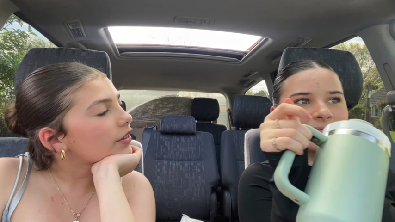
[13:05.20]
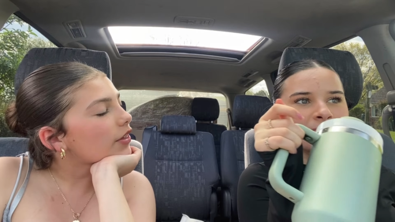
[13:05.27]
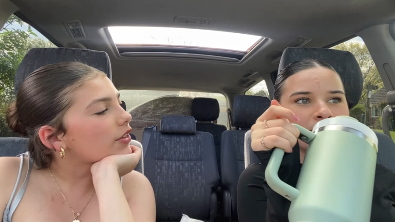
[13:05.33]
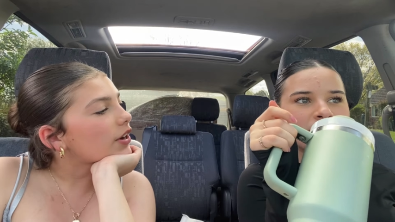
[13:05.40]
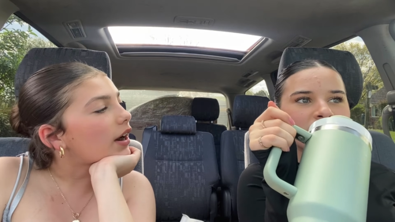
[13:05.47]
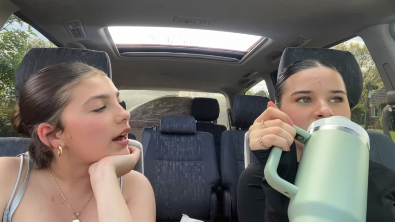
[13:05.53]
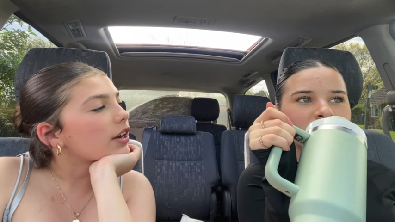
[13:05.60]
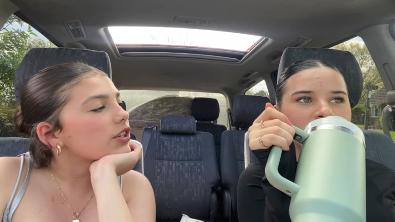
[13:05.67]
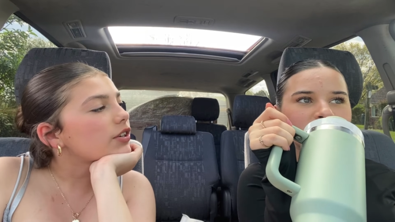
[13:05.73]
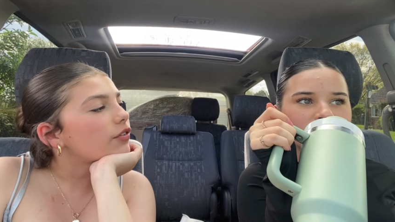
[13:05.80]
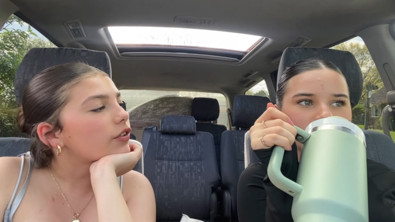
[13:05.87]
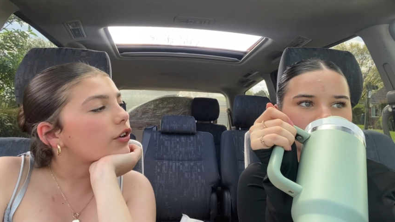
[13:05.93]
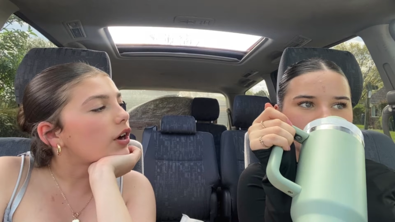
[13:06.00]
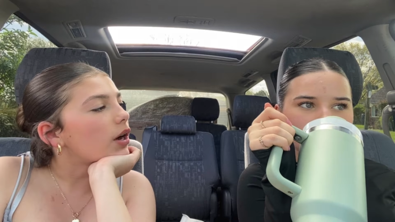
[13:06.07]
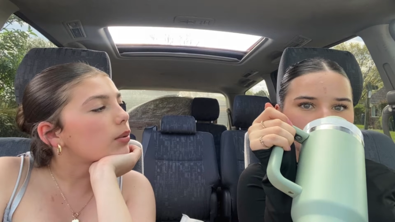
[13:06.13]
Speaker 1: other day I actually
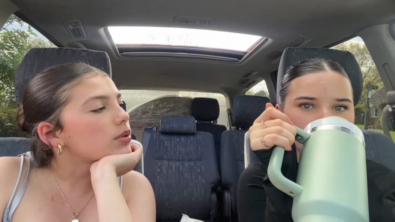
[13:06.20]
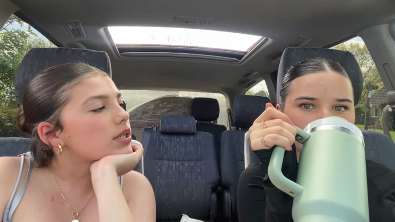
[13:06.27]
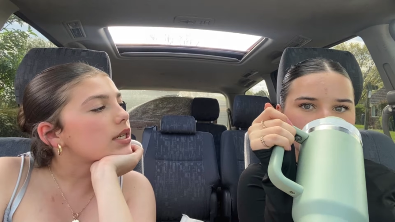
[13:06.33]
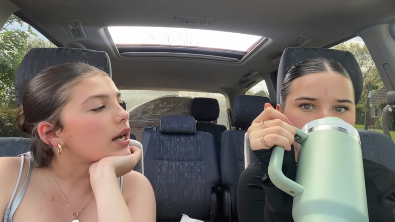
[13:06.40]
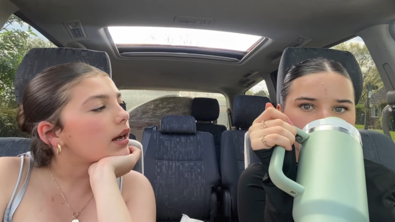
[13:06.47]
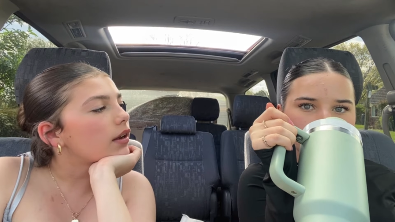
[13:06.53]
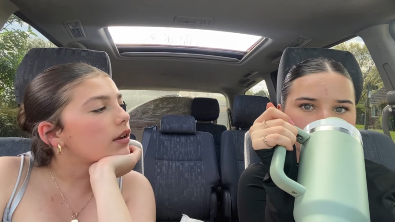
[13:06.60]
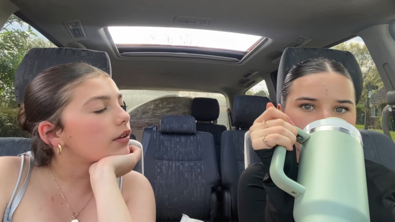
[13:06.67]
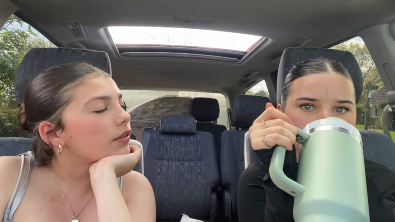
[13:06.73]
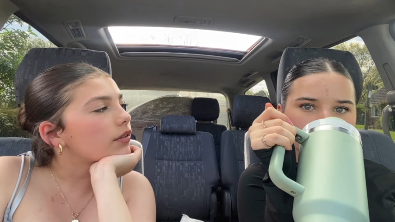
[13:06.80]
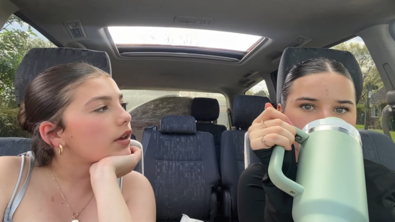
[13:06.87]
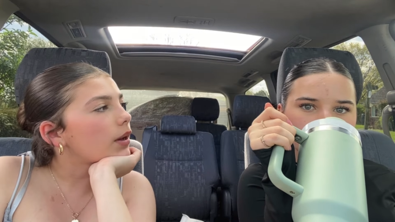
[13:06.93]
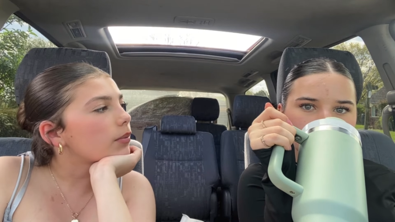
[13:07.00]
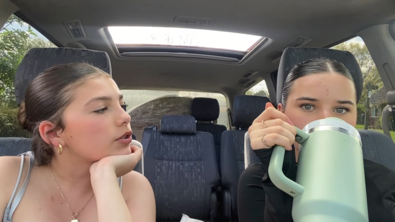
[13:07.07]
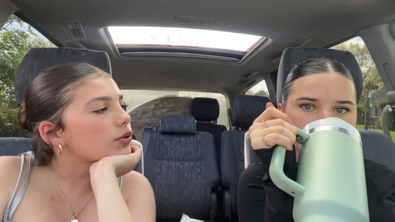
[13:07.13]
forgot I was uh,
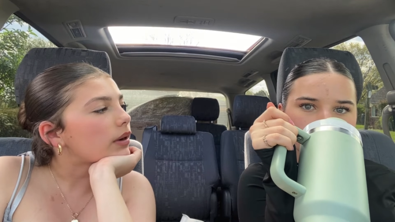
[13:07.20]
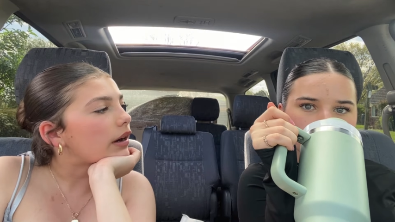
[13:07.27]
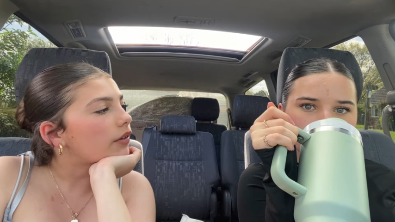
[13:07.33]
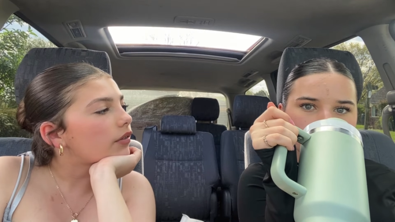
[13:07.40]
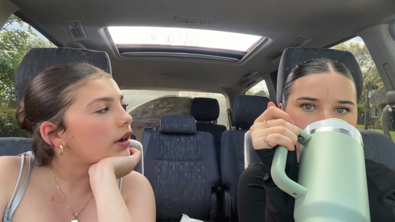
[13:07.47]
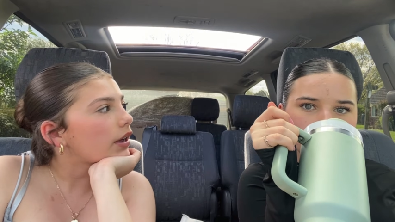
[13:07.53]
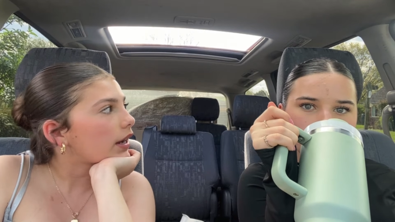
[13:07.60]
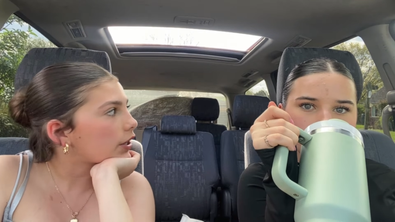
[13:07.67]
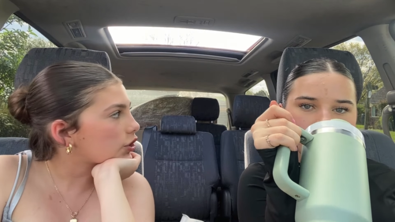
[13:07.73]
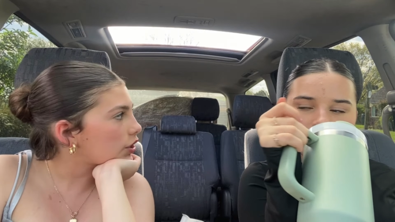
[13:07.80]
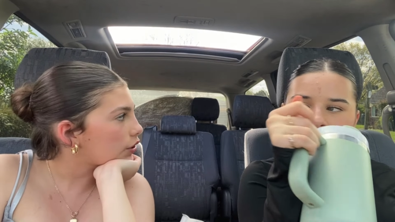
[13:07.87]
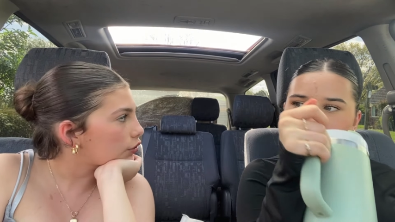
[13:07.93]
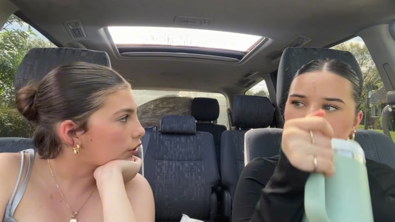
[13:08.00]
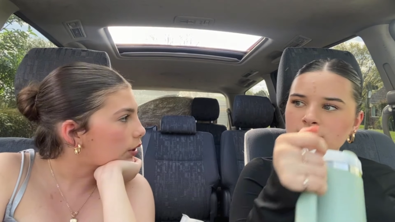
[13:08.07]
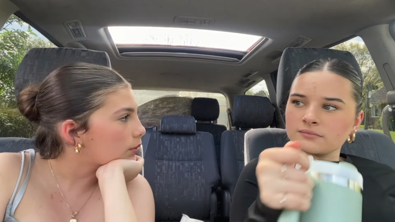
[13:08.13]
I was twelve. I actually
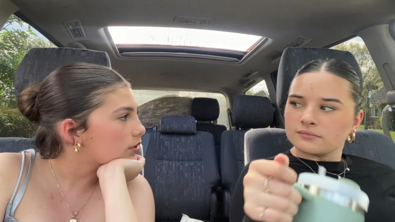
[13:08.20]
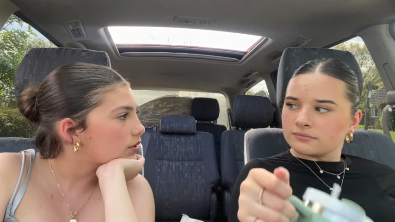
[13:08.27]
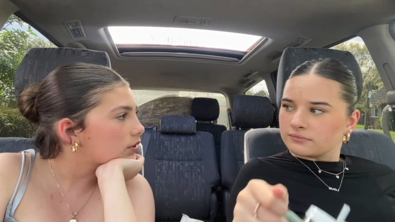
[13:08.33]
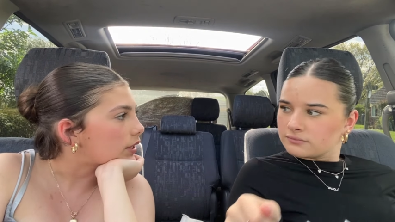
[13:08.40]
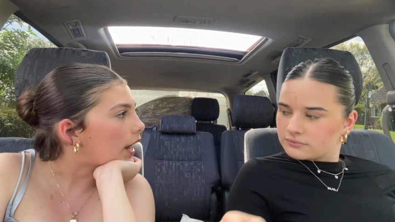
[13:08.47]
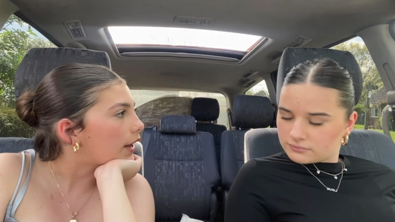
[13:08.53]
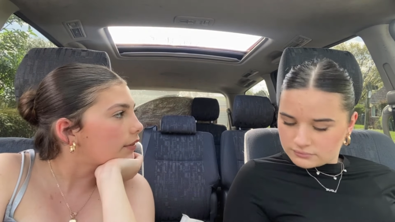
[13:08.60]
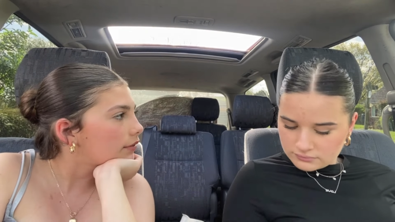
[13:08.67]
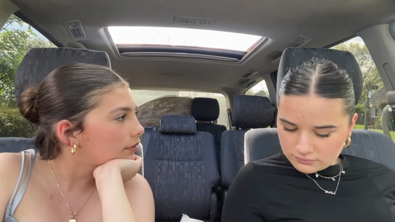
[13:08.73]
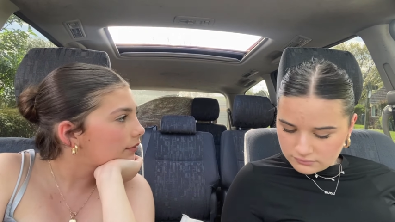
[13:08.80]
thought I was ten.